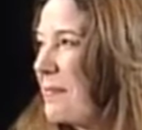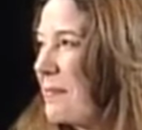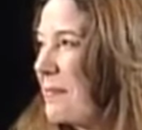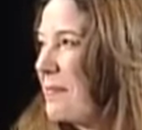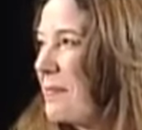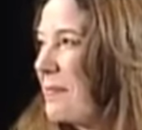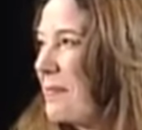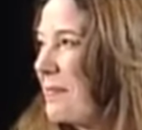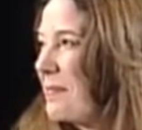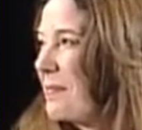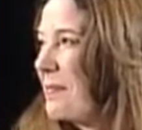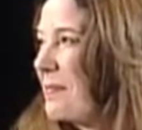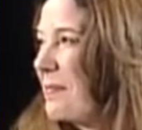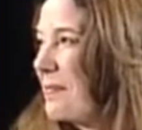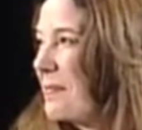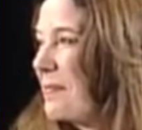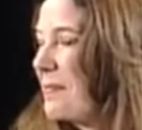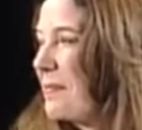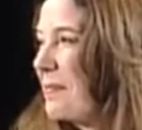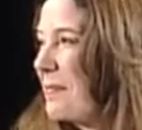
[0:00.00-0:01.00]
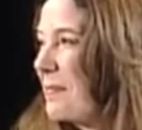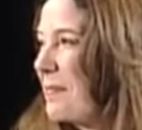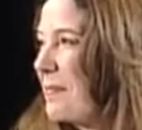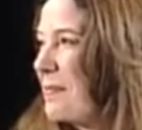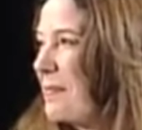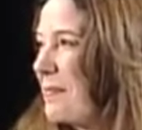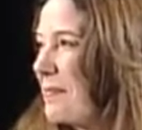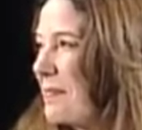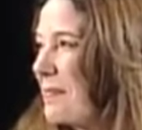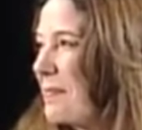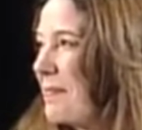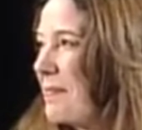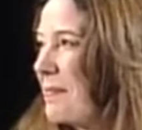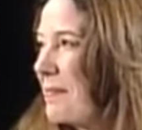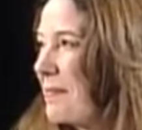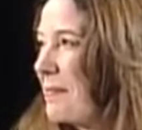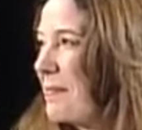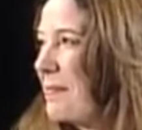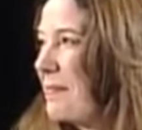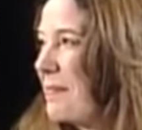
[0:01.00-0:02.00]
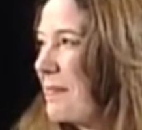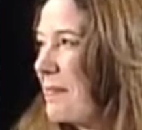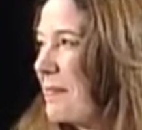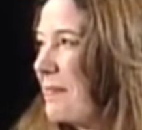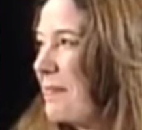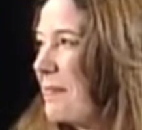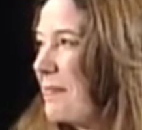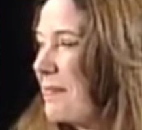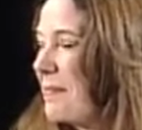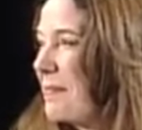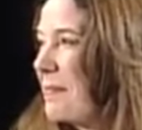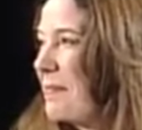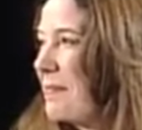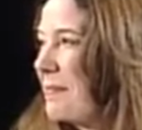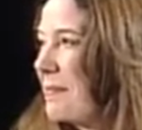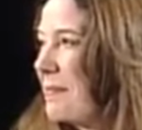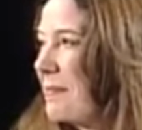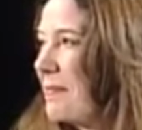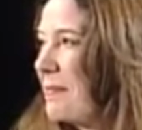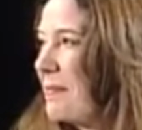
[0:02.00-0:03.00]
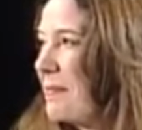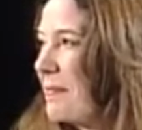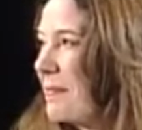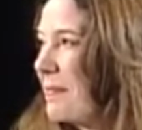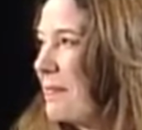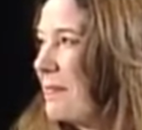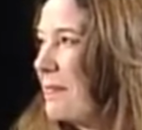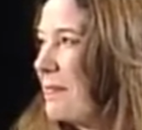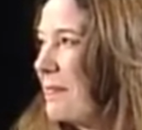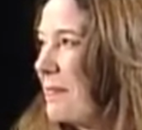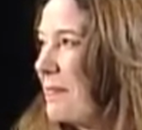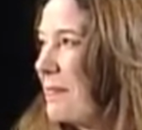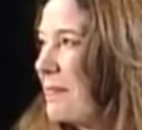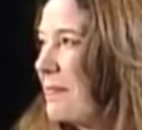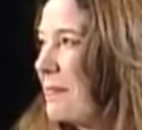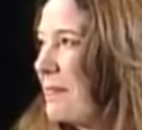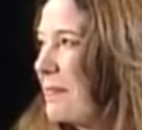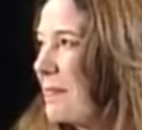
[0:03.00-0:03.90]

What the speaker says: No words are spoken by the person on screen.